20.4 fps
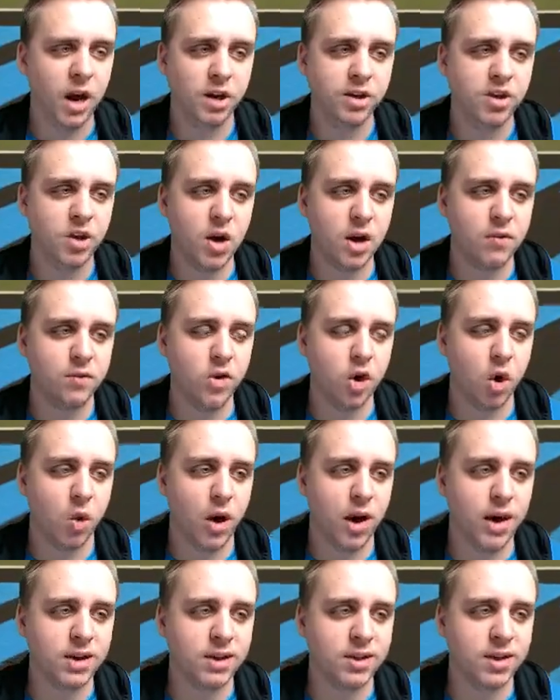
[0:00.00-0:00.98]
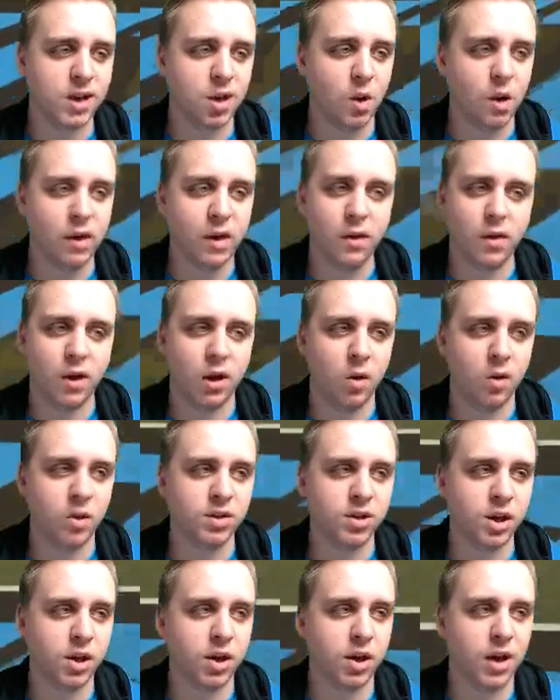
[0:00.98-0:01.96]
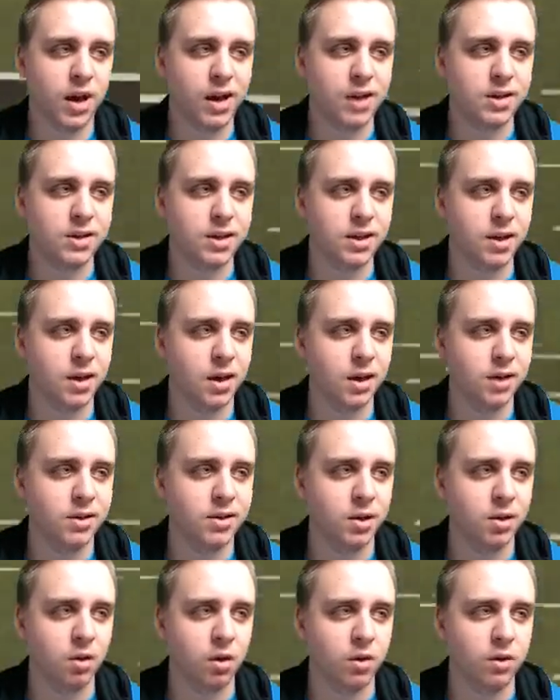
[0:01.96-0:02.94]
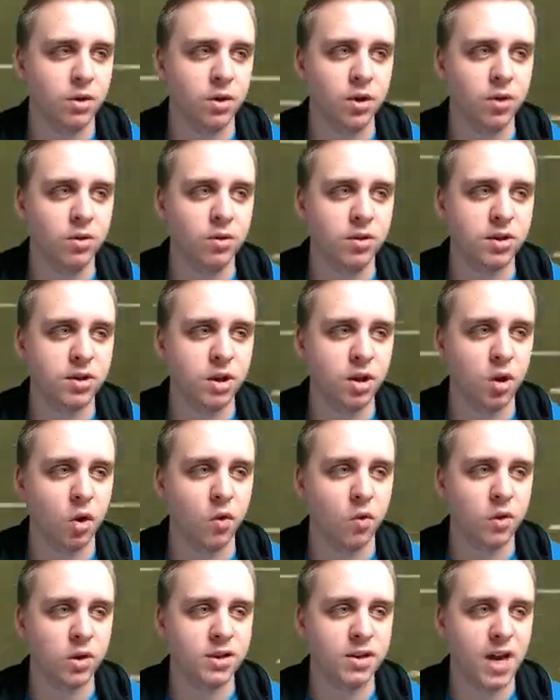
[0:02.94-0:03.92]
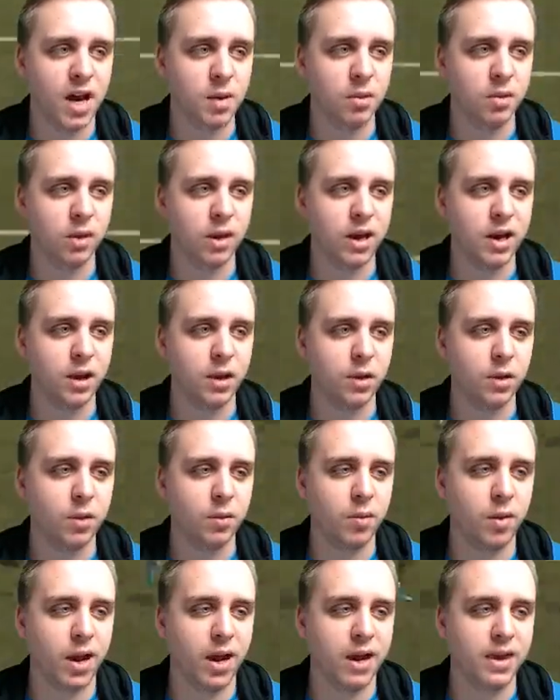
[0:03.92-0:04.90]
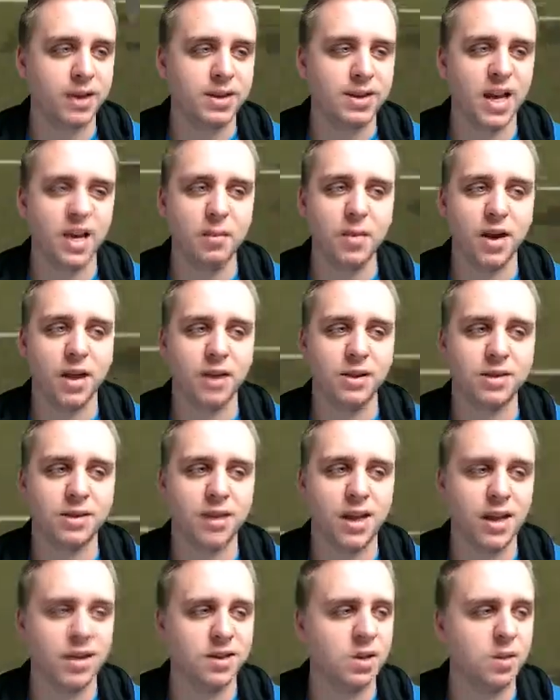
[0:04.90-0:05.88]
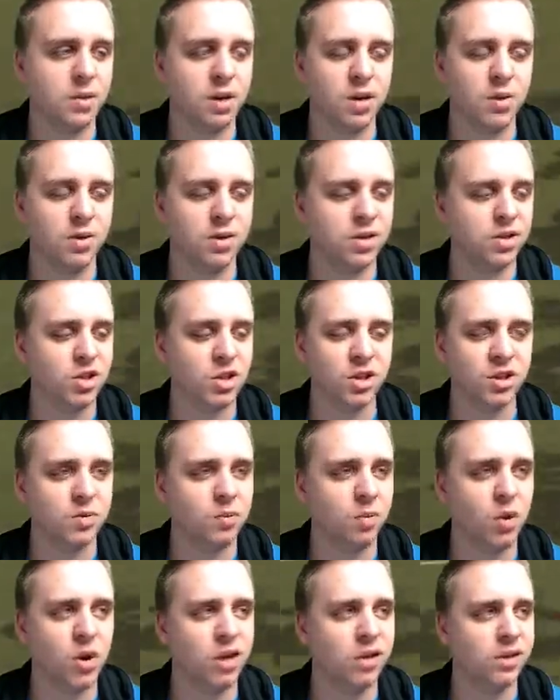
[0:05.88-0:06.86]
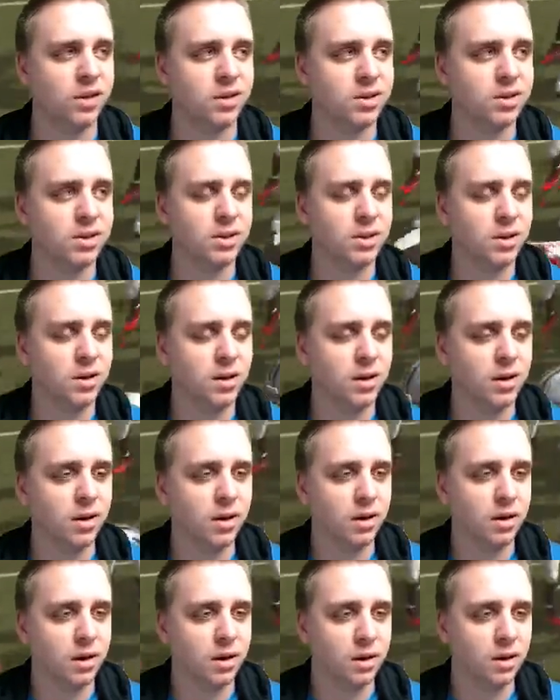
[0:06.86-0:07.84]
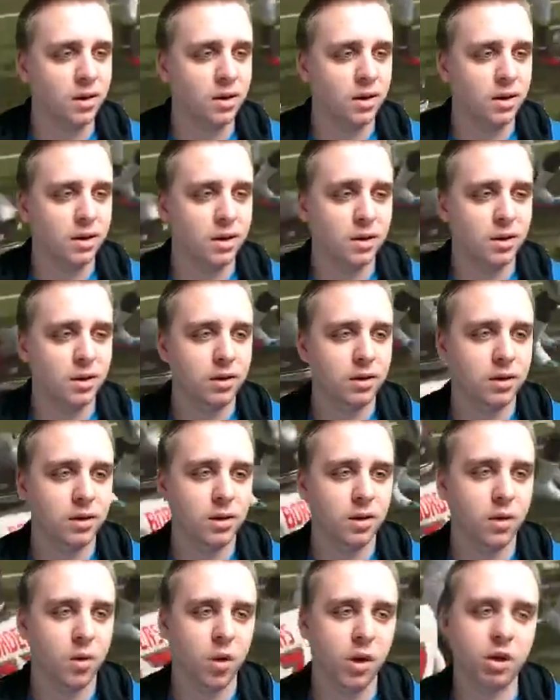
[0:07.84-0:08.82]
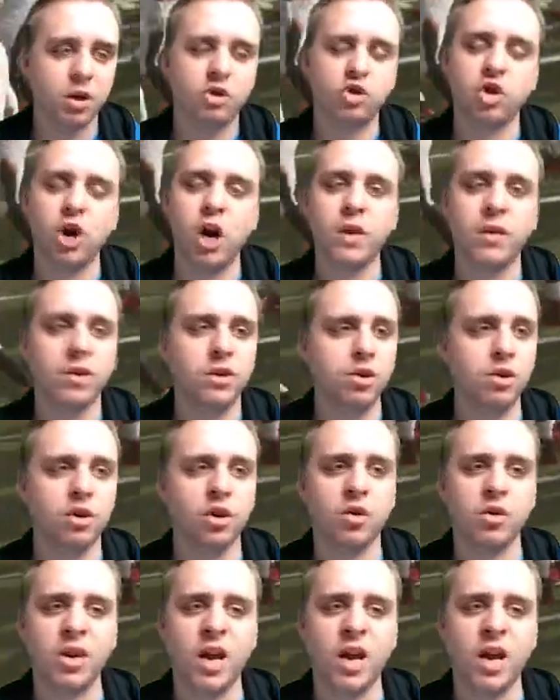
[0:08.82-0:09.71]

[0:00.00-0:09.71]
I also have no idea why they thought it was a good idea to reduce the overtime length by 10 minutes. That, to me, was just pointless. What are you trying to do?